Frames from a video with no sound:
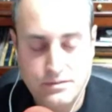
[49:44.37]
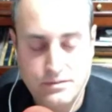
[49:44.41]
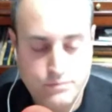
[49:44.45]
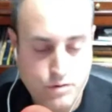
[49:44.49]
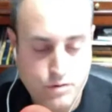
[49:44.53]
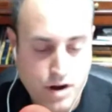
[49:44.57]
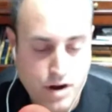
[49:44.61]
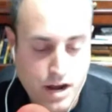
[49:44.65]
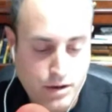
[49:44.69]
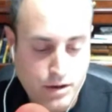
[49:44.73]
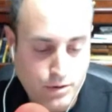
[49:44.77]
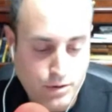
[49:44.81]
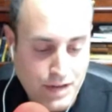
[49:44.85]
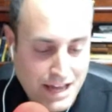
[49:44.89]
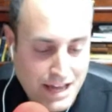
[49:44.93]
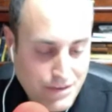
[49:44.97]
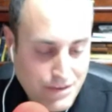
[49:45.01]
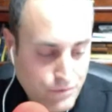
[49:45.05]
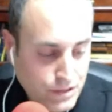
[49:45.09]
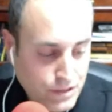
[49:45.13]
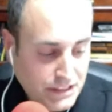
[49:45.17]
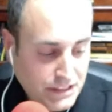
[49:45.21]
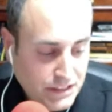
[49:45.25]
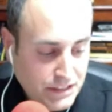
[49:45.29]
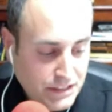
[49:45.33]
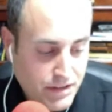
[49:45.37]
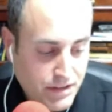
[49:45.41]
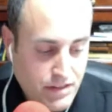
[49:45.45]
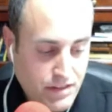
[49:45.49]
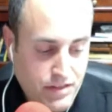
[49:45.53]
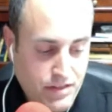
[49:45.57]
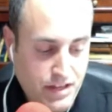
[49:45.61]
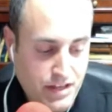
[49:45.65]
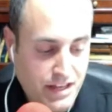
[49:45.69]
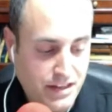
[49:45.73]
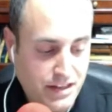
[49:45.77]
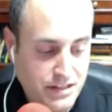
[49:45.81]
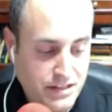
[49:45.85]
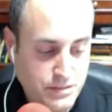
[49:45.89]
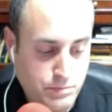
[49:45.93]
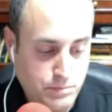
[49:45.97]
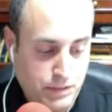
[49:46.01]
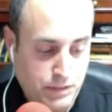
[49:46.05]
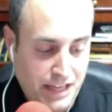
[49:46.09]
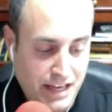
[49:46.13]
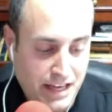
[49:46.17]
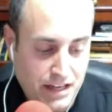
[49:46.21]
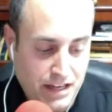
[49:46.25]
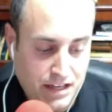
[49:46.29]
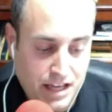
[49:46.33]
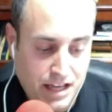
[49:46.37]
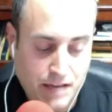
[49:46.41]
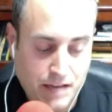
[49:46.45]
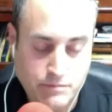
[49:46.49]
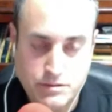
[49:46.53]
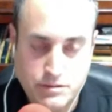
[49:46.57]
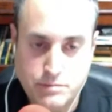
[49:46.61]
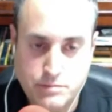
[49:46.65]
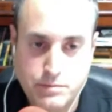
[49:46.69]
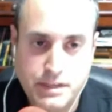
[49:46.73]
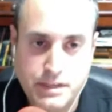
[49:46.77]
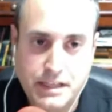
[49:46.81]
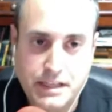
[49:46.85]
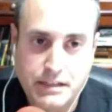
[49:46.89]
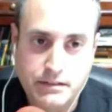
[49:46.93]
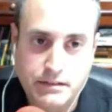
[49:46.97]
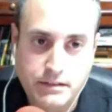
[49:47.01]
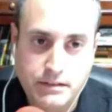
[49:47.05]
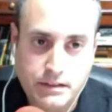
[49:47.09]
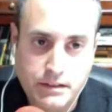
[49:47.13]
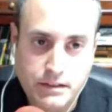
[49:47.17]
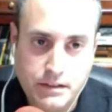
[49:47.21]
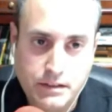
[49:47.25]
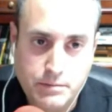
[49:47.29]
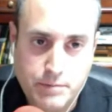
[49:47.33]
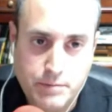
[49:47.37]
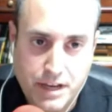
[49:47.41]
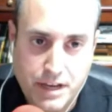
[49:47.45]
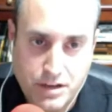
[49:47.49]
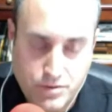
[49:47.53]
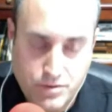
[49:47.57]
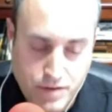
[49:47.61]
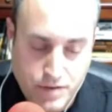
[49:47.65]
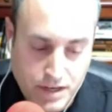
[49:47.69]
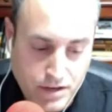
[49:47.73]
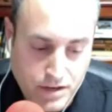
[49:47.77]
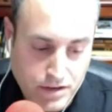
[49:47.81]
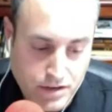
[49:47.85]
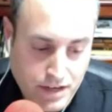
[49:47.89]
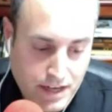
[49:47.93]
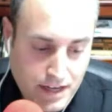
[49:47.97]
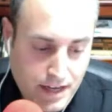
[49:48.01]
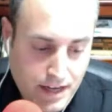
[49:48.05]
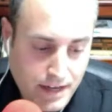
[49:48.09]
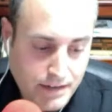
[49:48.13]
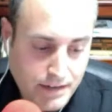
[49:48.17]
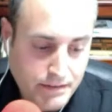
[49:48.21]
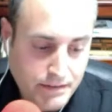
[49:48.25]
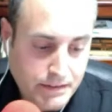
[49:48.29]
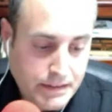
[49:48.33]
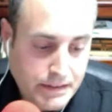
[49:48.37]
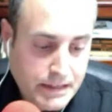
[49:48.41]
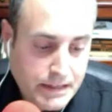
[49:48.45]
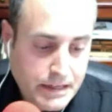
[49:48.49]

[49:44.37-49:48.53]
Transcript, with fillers: for how every living thing on this planet came to be by Creator God.